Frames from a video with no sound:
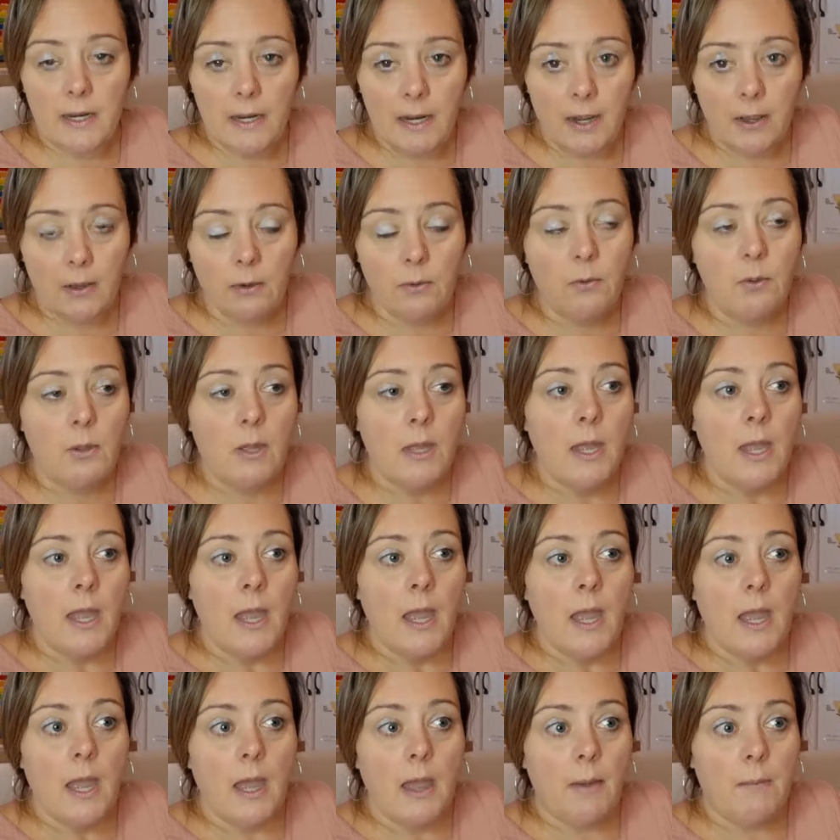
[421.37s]
now.
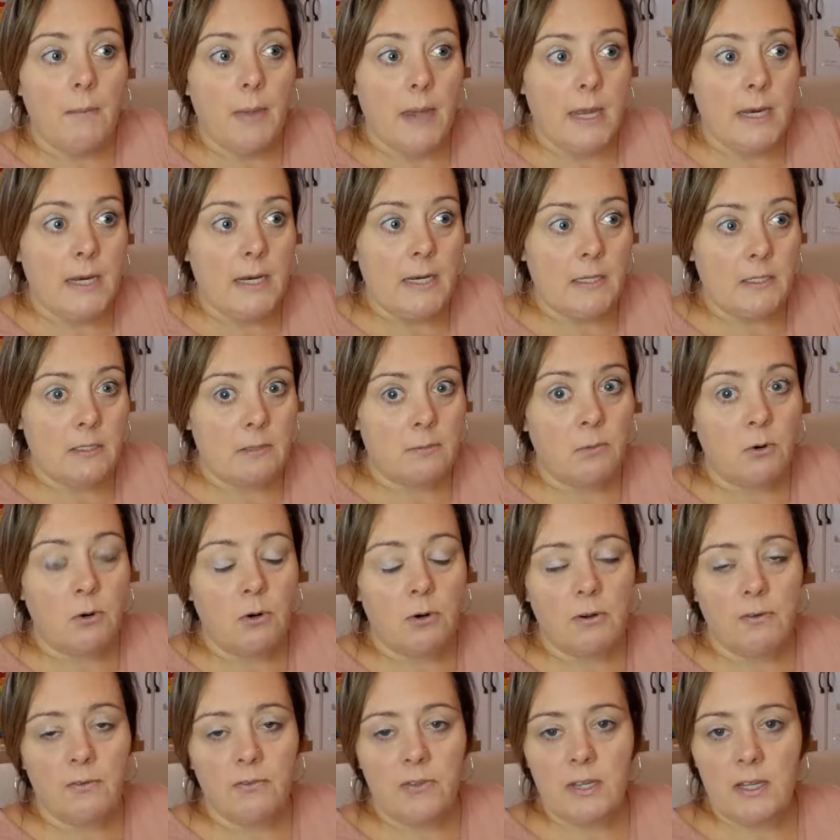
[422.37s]
And it's
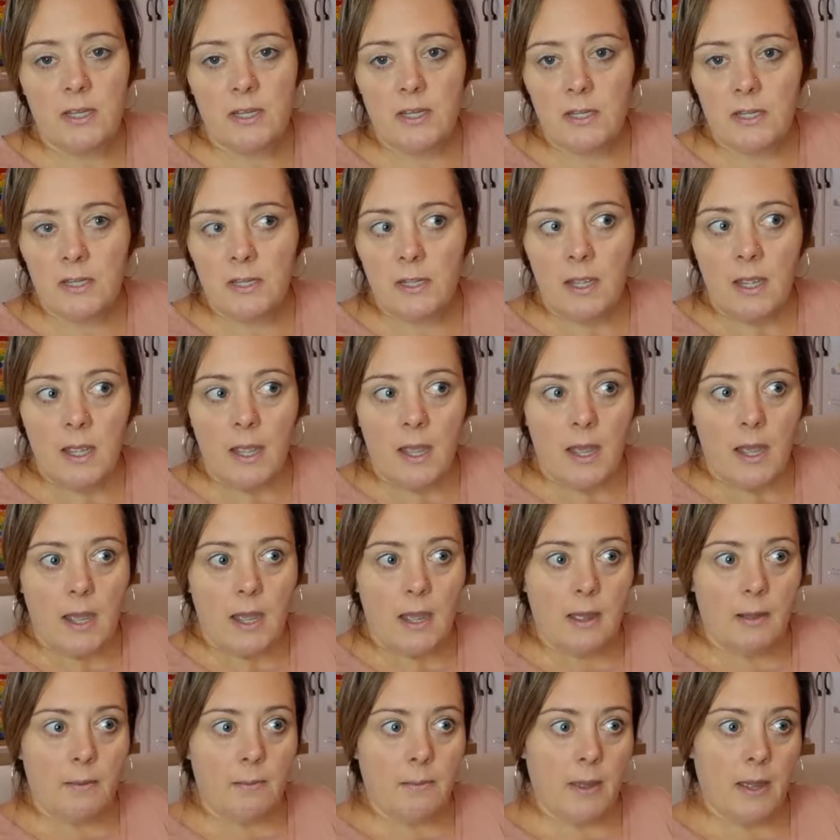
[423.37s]
more of the
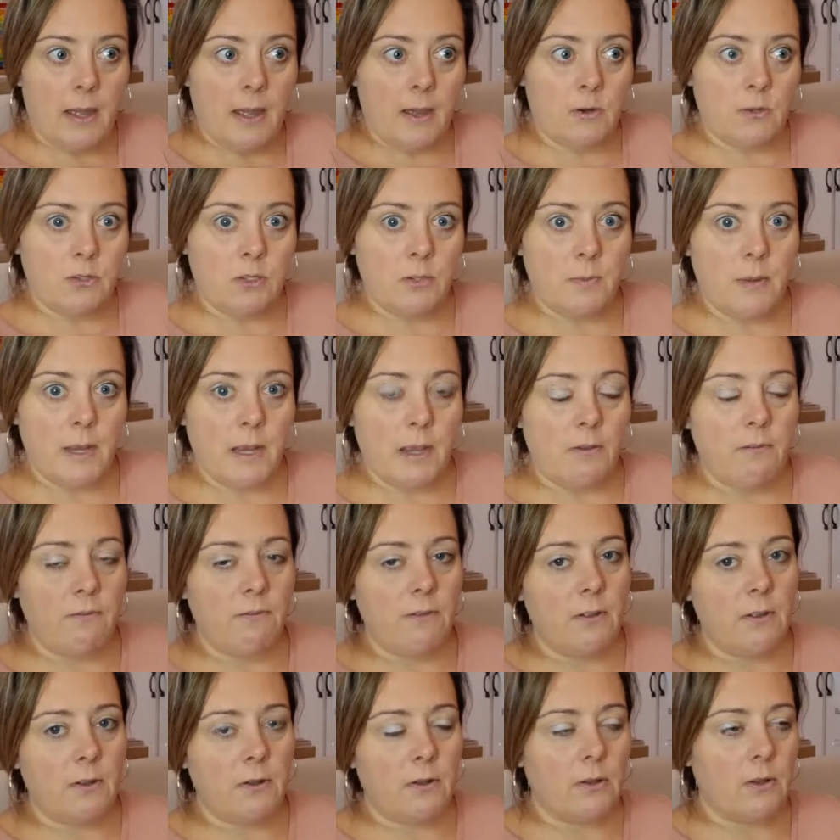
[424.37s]
how to make a
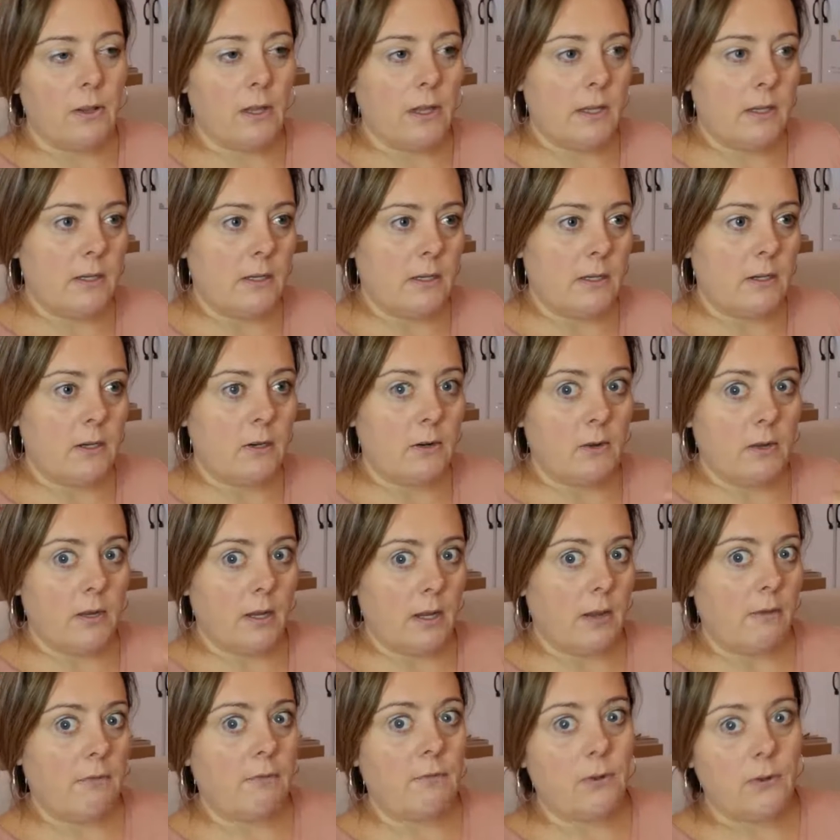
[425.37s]
full, and you know,
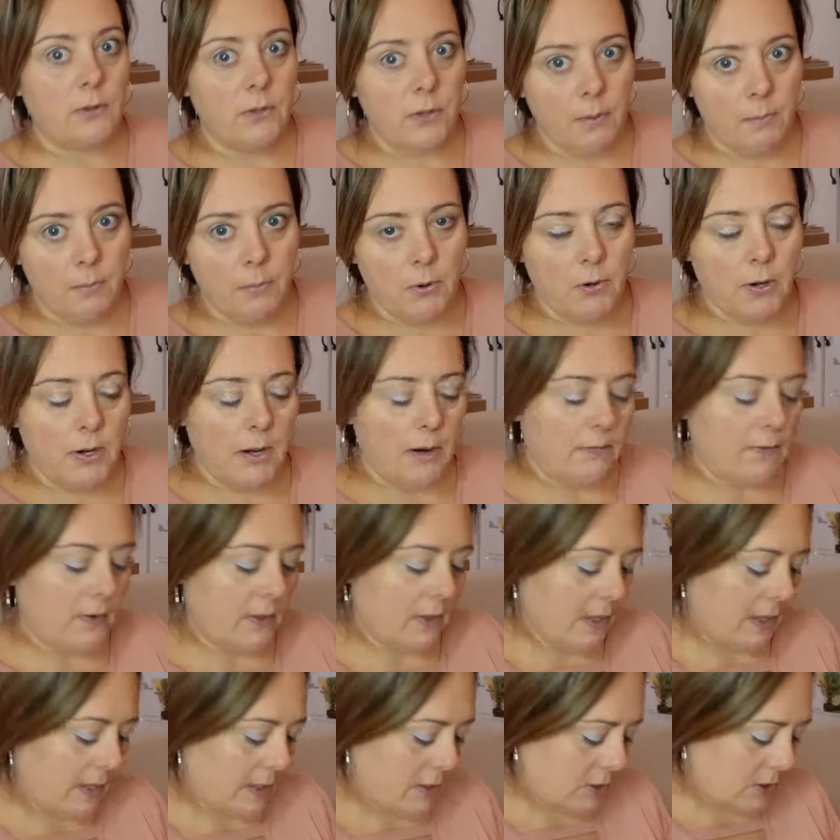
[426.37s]
like a full number and
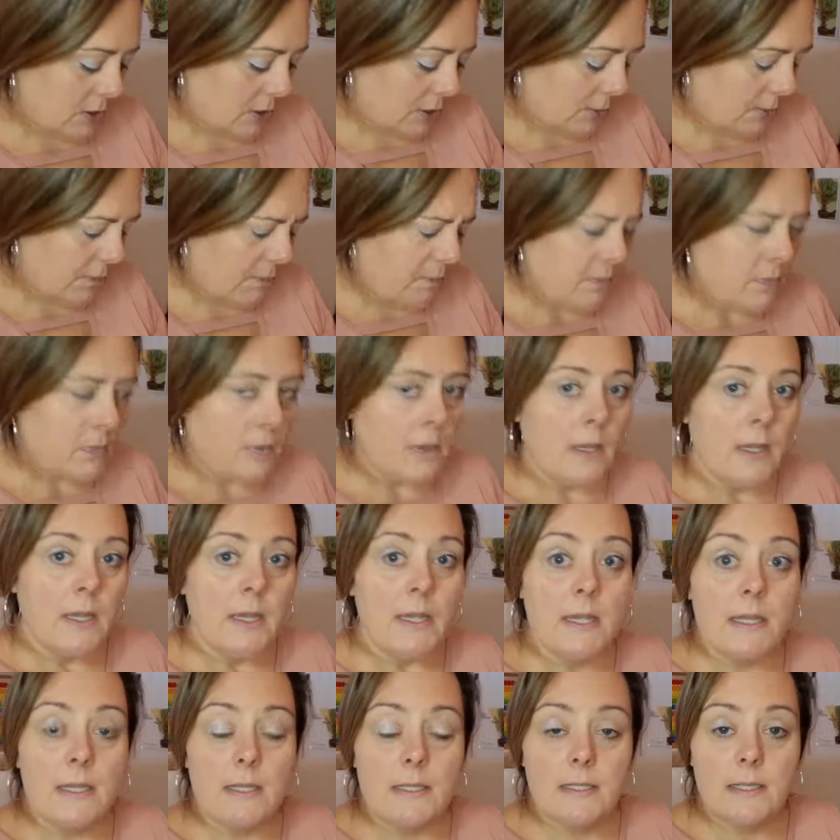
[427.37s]
everything. So
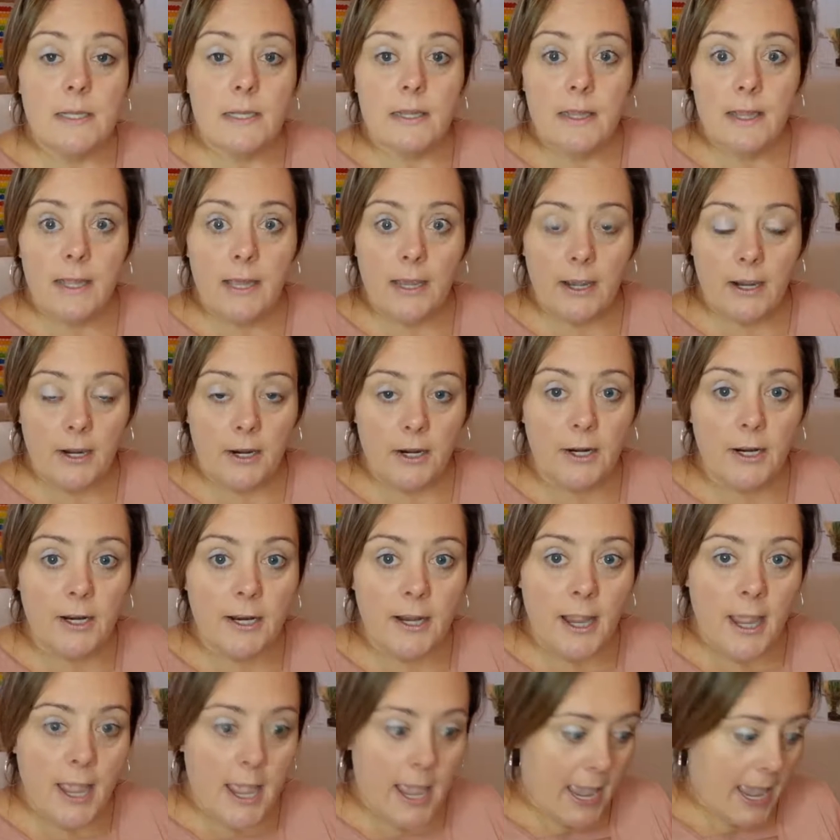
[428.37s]
he's there,
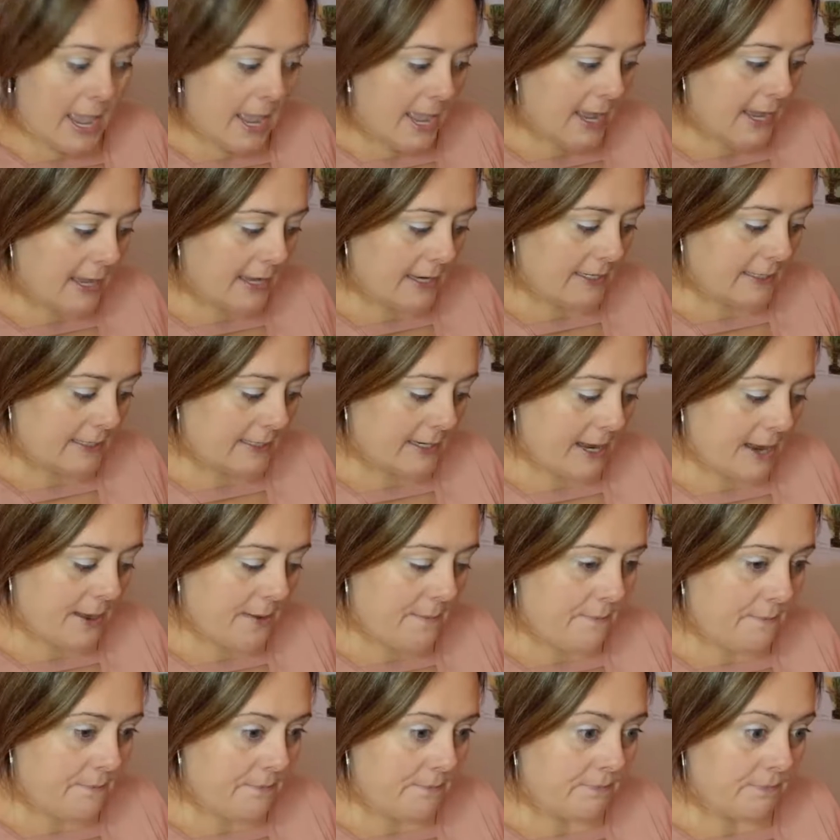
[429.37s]

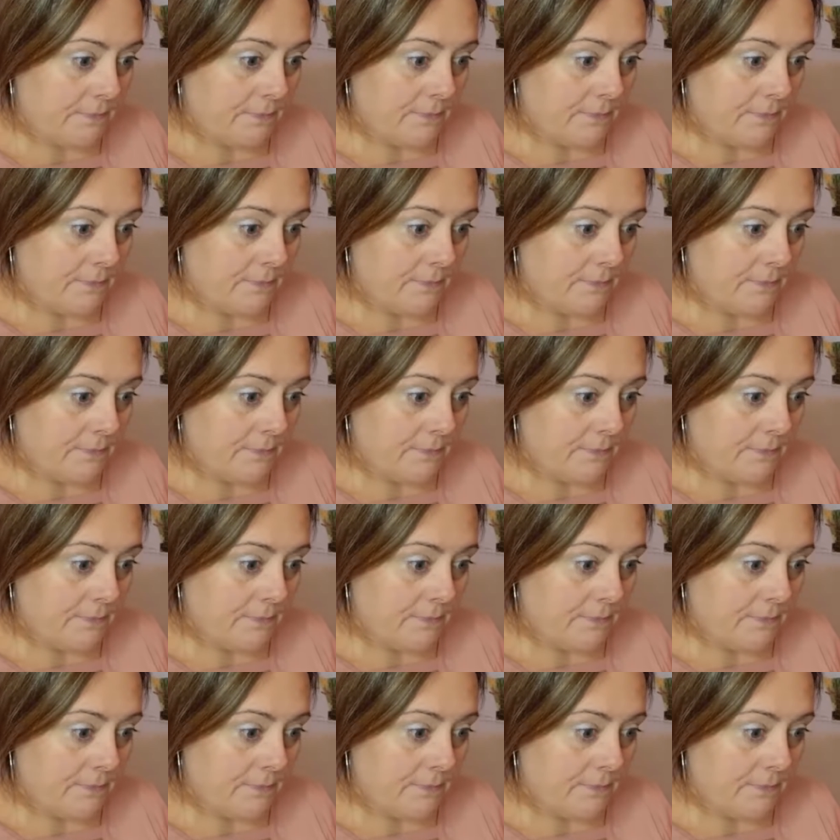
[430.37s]
and